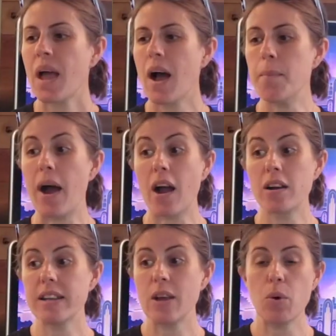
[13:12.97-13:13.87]

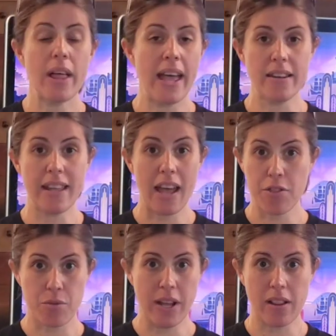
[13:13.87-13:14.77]
Our day will end
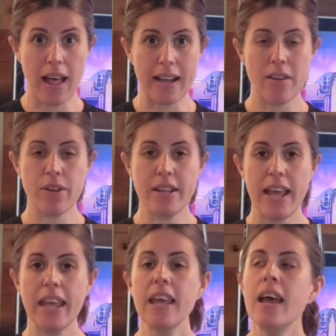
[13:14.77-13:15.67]
at 3 o'clock every
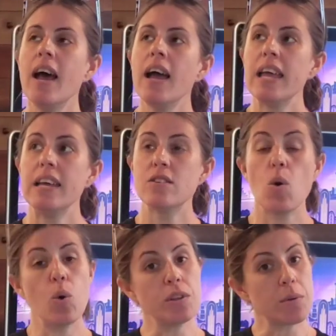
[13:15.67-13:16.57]
day. His
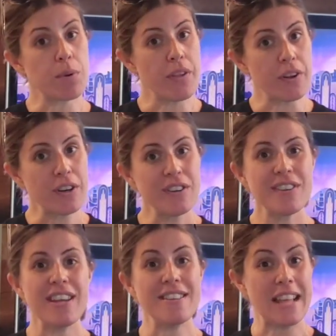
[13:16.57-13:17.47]
older brother
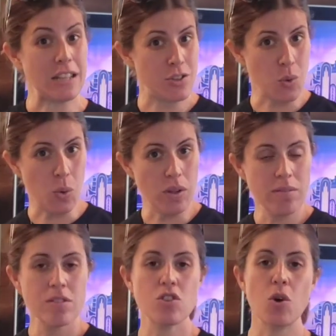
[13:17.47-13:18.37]
is at
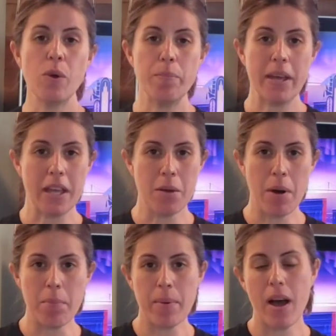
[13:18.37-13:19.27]
school, so we pick him
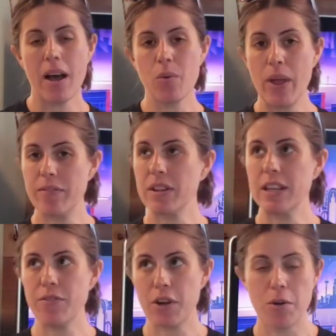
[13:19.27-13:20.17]
up. We have to
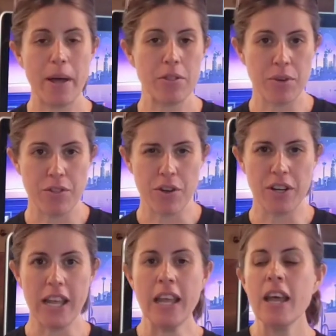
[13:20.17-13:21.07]
leave here about
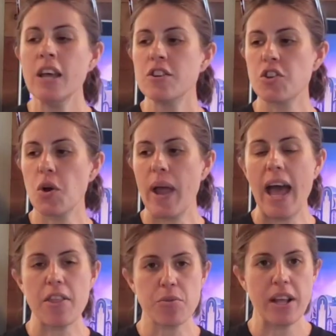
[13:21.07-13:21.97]
3:30. So
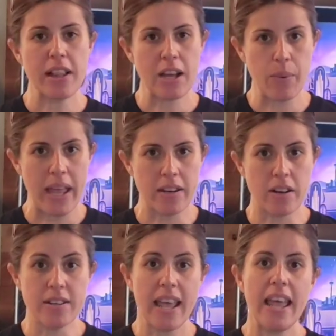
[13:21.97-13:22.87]
at 3 o'clock we end
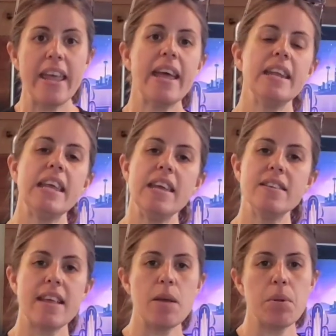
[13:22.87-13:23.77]
our day, and he
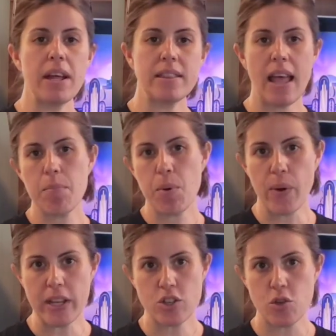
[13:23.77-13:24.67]
is able at that
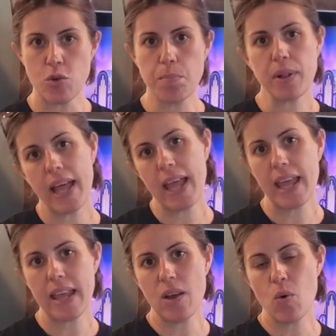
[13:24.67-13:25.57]
point to
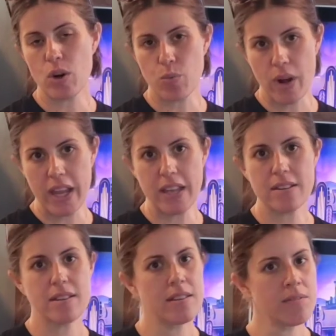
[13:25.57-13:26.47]
play or
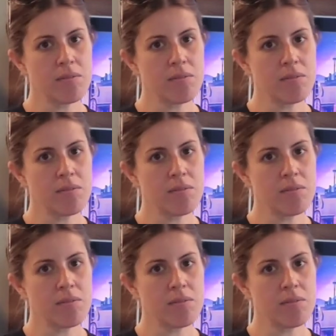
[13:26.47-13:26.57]
write